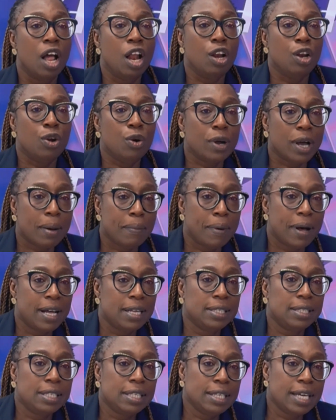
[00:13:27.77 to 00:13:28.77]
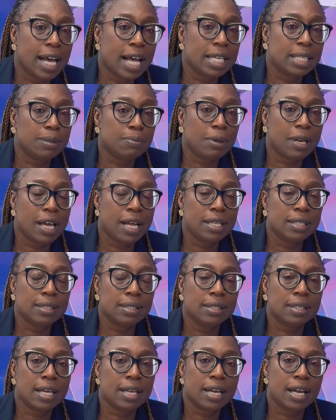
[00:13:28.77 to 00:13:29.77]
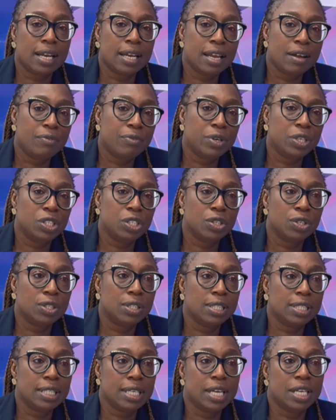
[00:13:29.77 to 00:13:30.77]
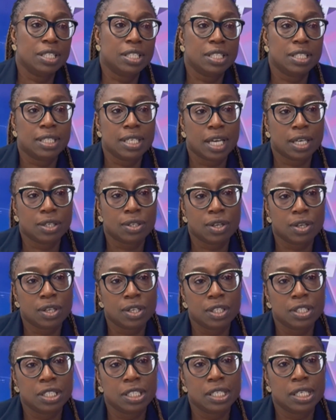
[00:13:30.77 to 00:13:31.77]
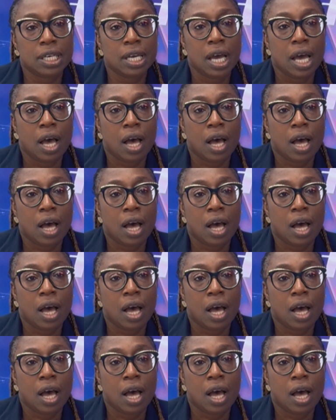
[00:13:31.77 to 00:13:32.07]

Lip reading: low-capacity gas plants that are leveraging on CNG technology.